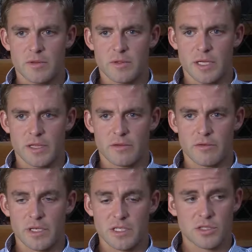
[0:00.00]

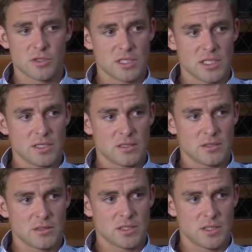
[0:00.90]
3 is Noddy,
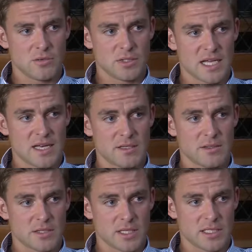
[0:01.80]
2 is Alan,
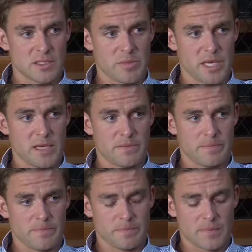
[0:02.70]
so that's the pair,
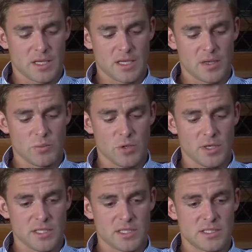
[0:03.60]
and
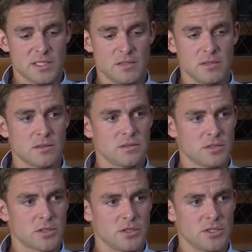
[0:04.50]
1 is still Scott